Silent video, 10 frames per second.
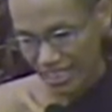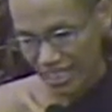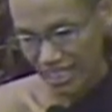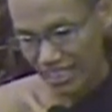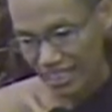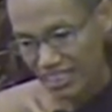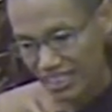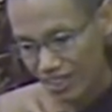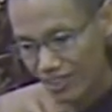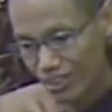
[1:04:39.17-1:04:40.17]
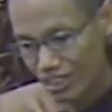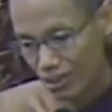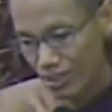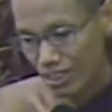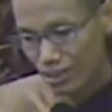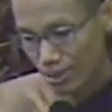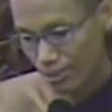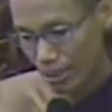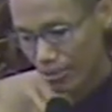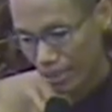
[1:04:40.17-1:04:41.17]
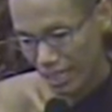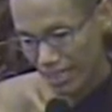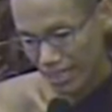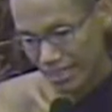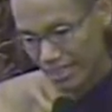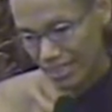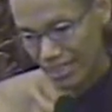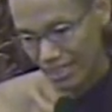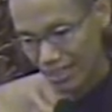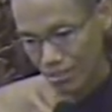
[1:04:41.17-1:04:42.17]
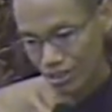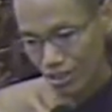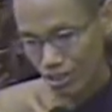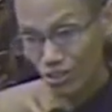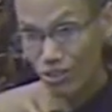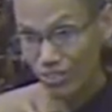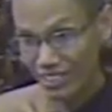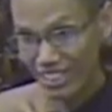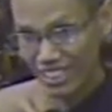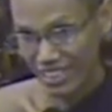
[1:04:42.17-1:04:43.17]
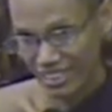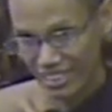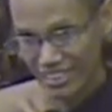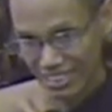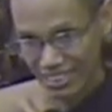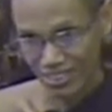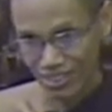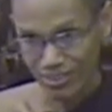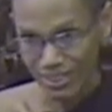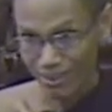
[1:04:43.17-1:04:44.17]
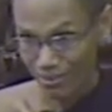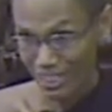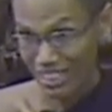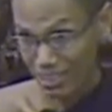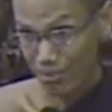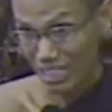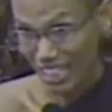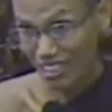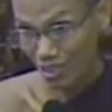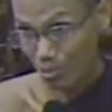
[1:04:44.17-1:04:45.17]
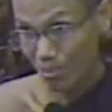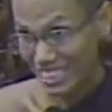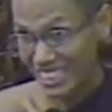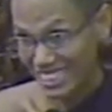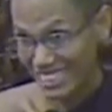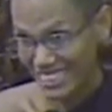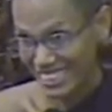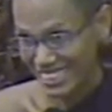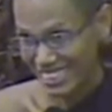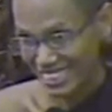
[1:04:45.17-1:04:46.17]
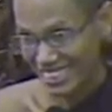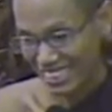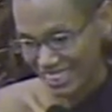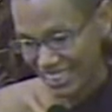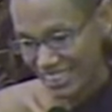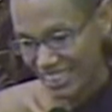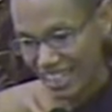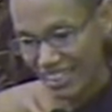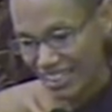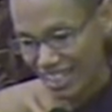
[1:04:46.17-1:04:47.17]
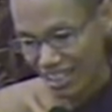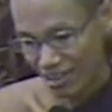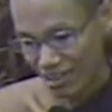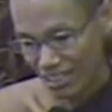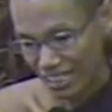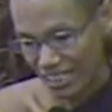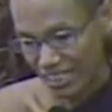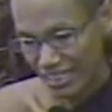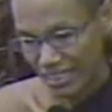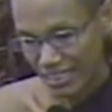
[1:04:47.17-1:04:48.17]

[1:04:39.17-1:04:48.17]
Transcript: Uh, that is the only you need to remember because of good feeling. Good feeling very similar to pity. Yeah, the other okay.